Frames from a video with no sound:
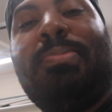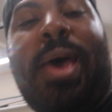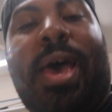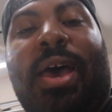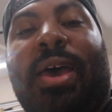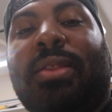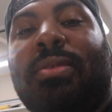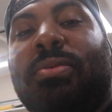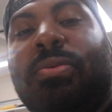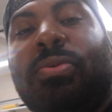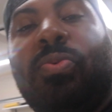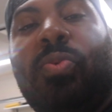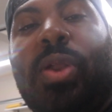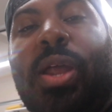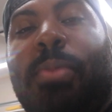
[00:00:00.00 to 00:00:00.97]
bad
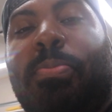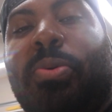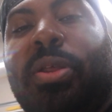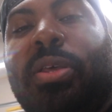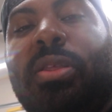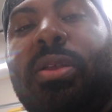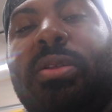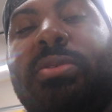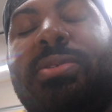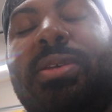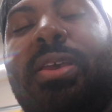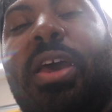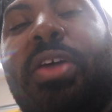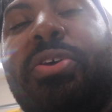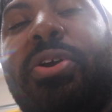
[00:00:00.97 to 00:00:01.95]
when I put it
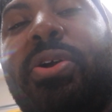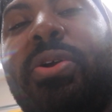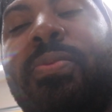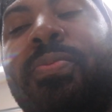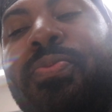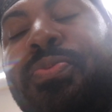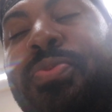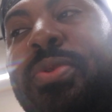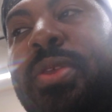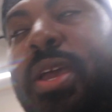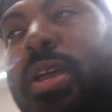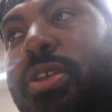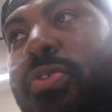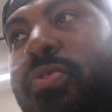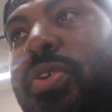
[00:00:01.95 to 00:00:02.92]
together,
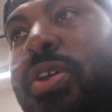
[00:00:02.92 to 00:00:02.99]
and